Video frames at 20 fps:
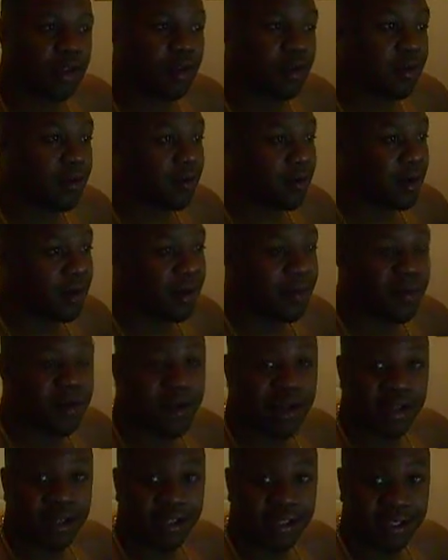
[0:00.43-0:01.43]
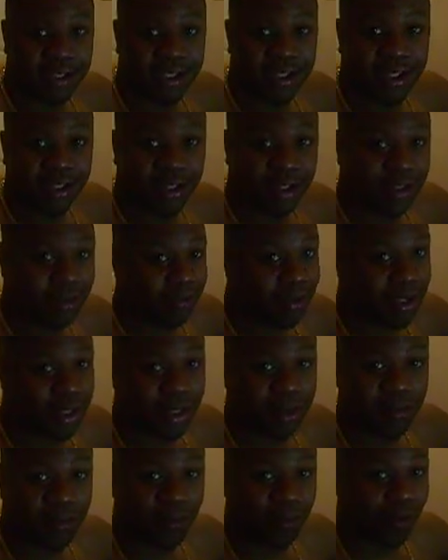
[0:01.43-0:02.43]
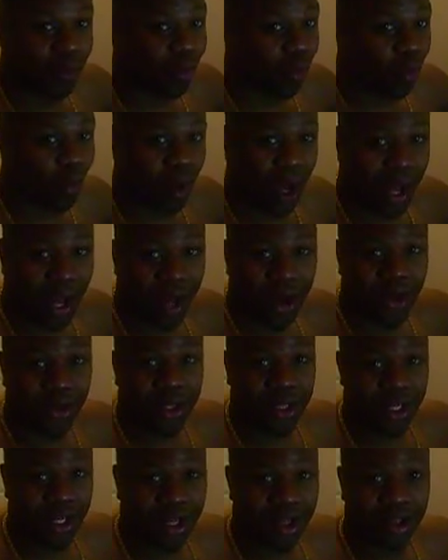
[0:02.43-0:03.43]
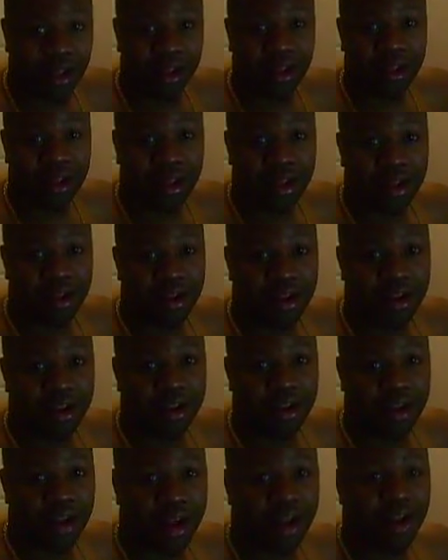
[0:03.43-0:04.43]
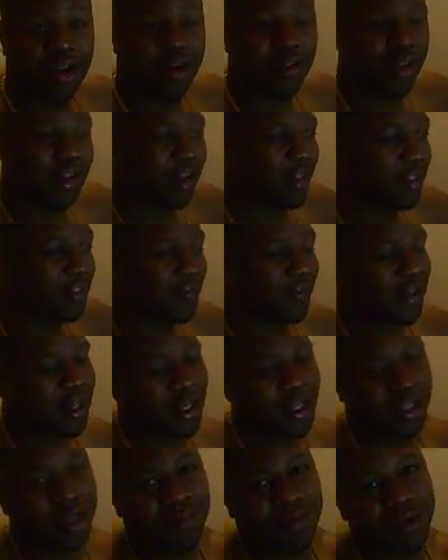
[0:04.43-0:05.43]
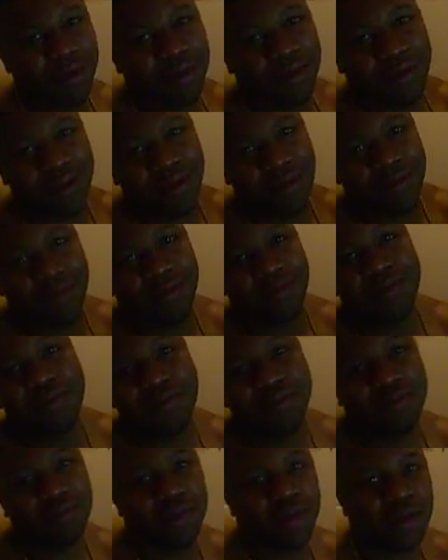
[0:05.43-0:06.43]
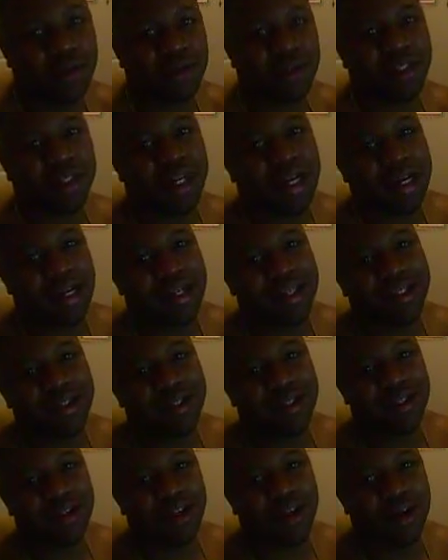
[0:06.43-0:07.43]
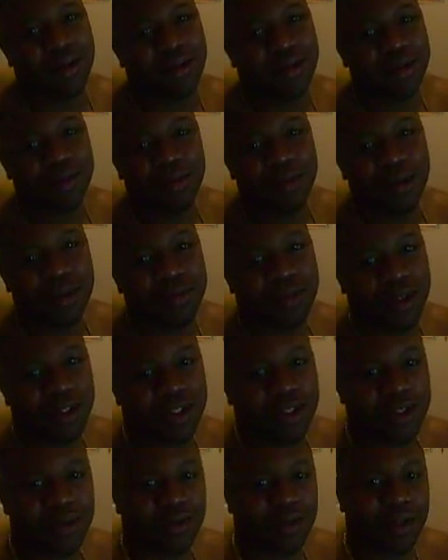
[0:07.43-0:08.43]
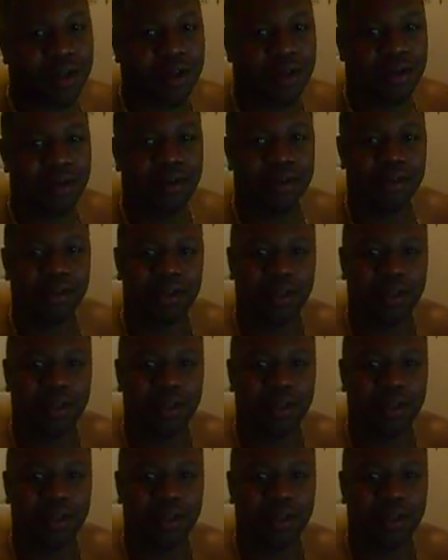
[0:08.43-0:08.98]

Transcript: All right, man, this has been a wild day. Now that it's finally been posted, I can tell y'all what's pretty much going on.